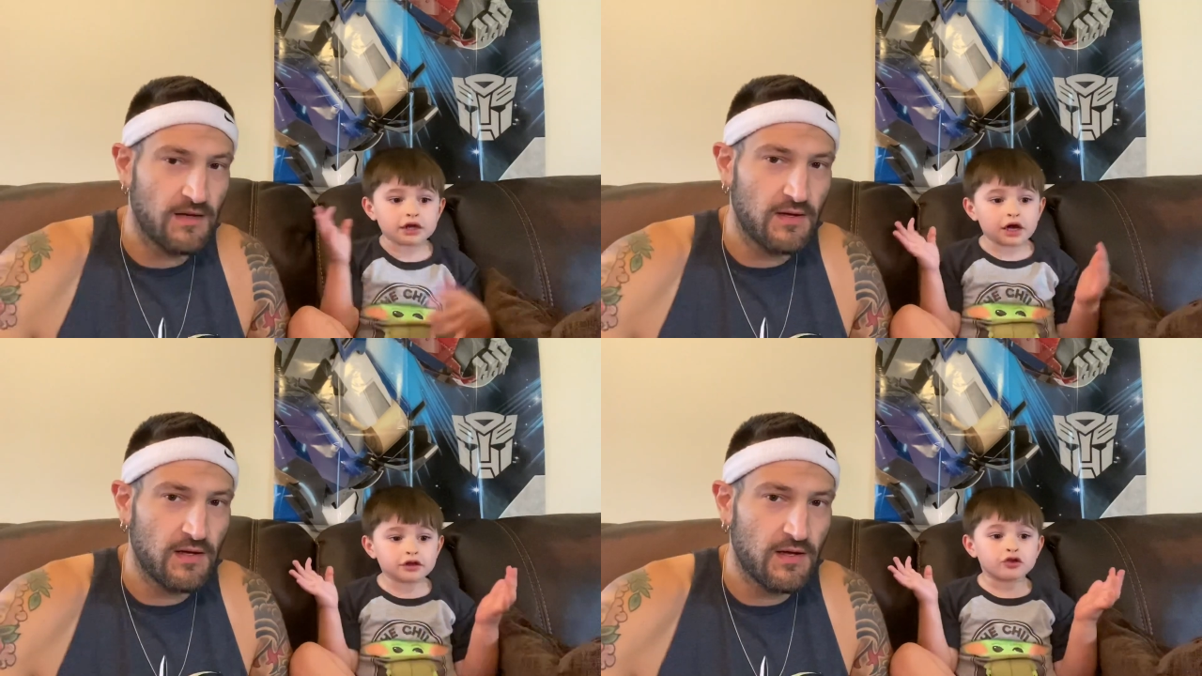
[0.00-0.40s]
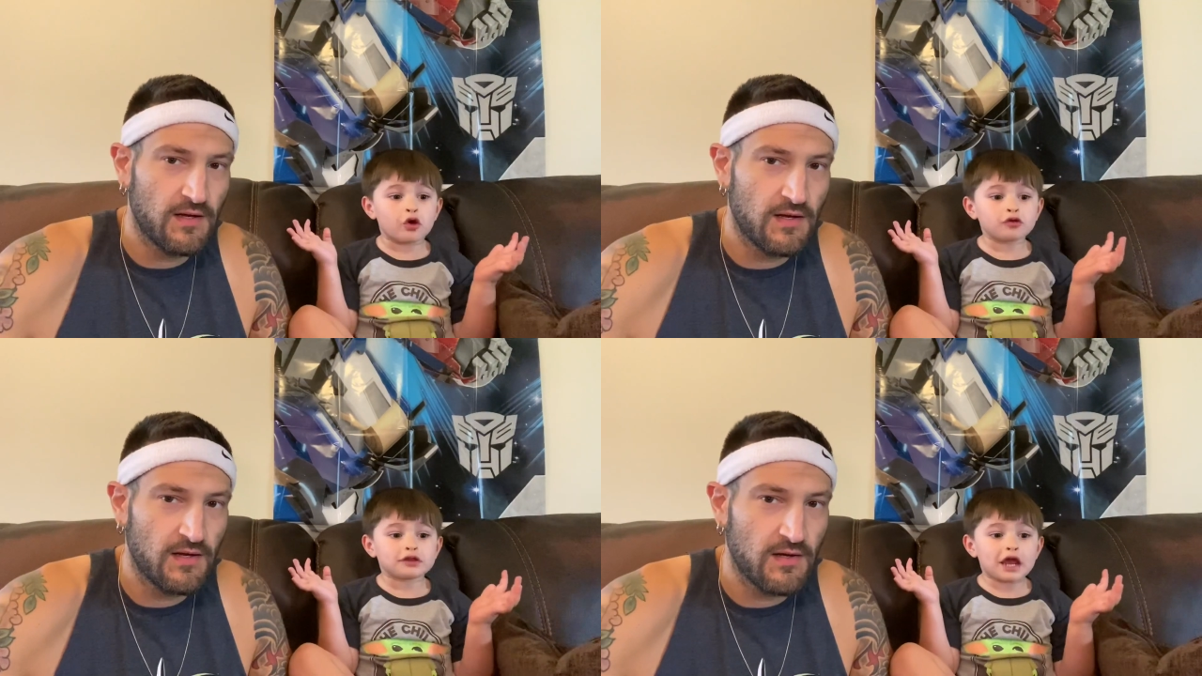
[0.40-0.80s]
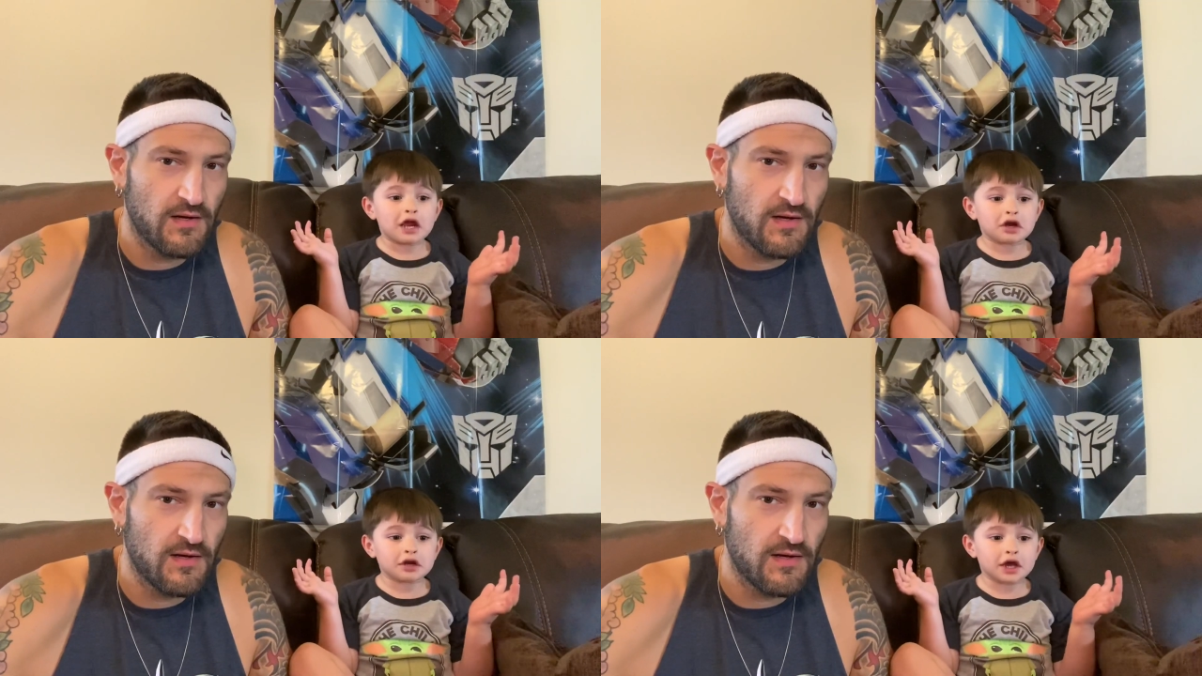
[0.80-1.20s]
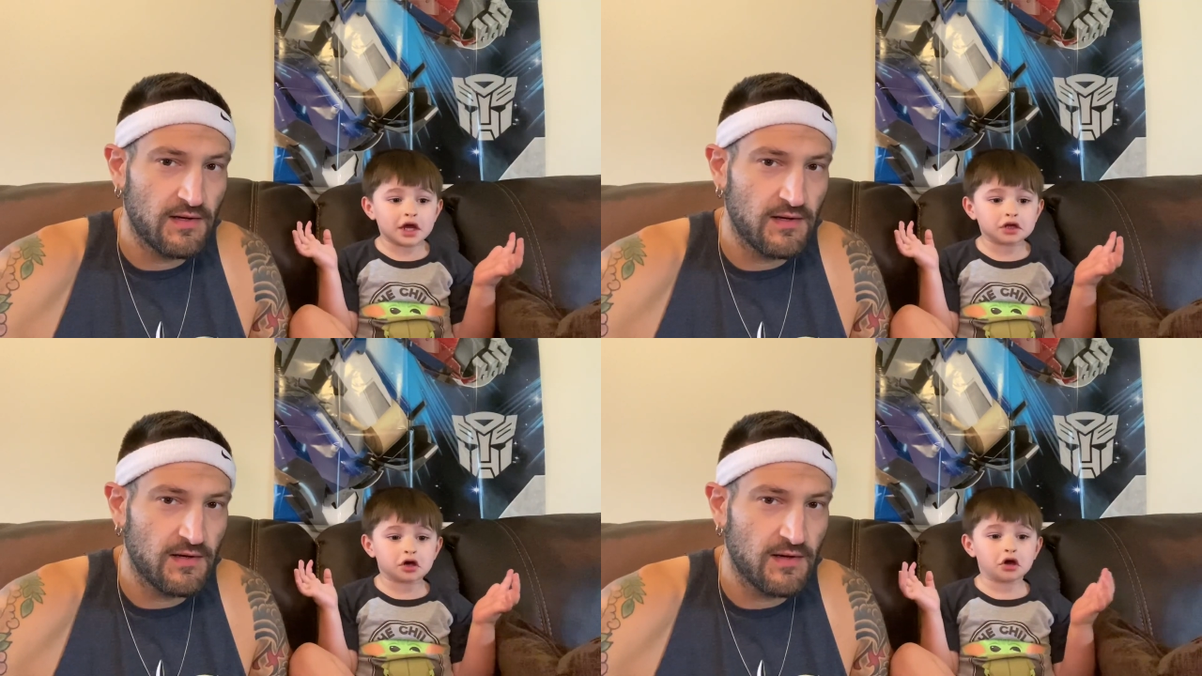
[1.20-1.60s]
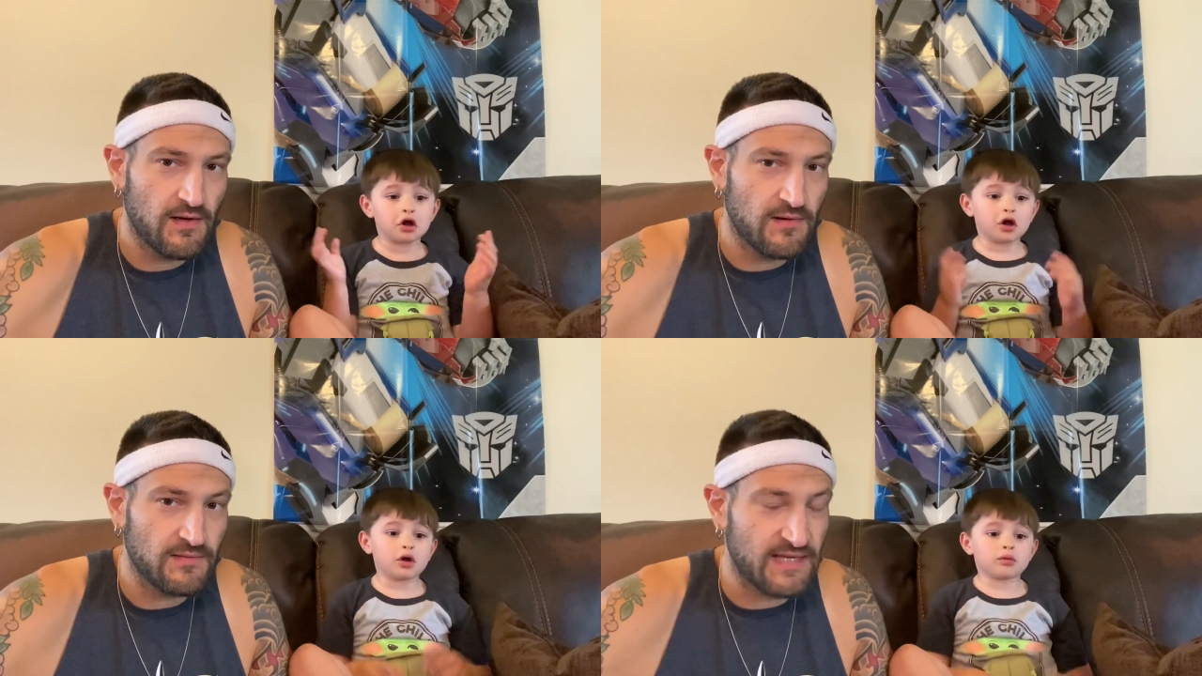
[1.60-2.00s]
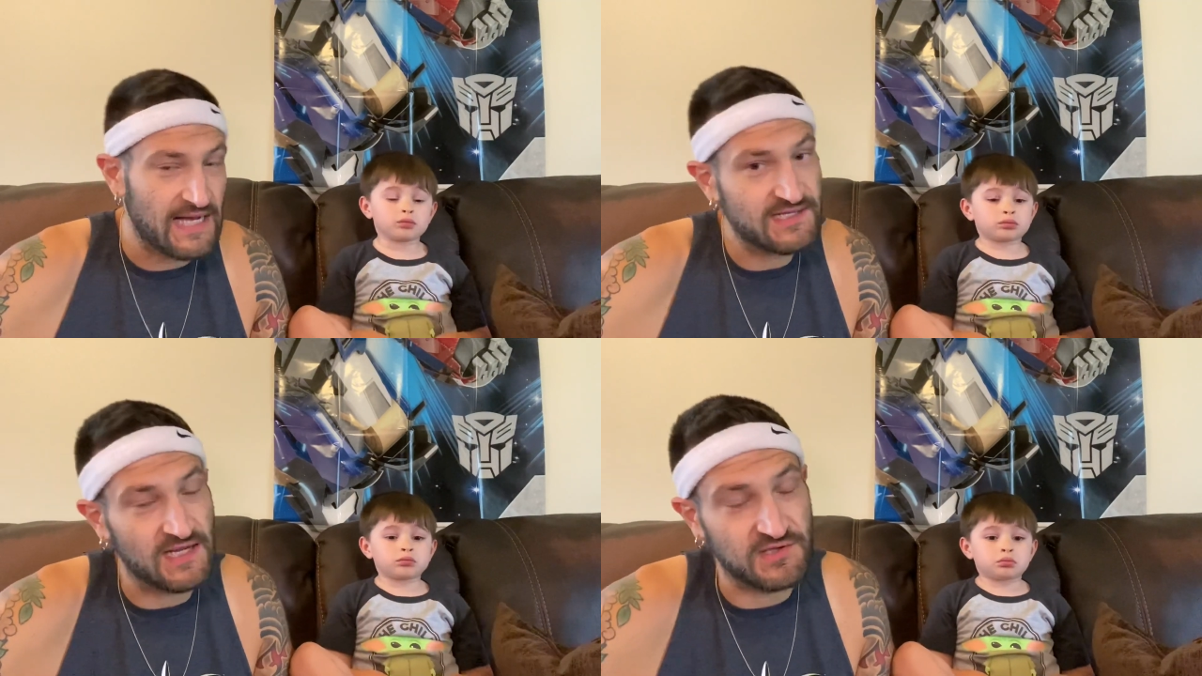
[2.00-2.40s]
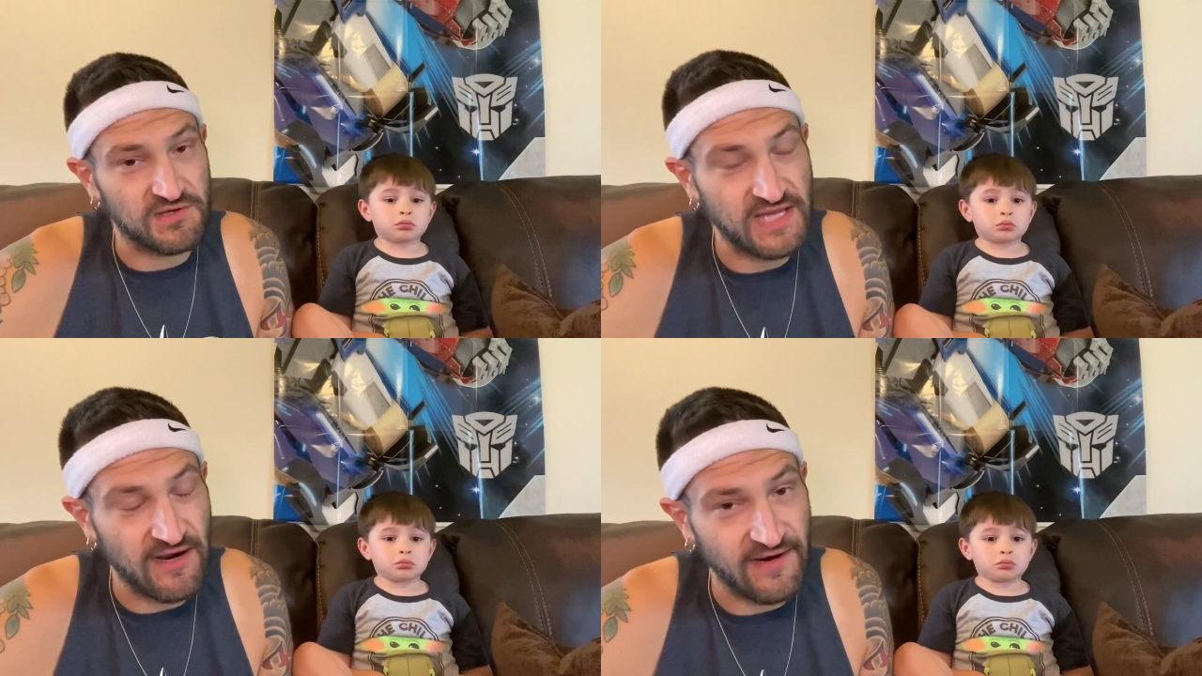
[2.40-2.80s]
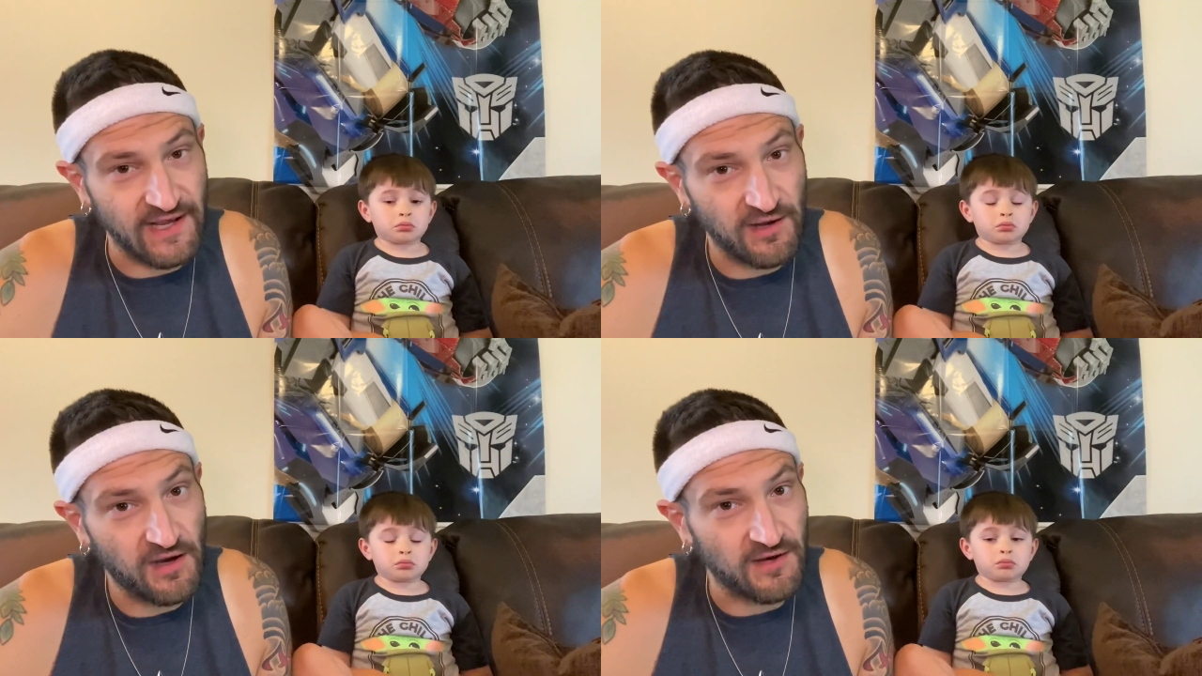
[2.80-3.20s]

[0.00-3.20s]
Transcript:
Speaker 1: not so scary at all.
Speaker 2: That's not so scary at all,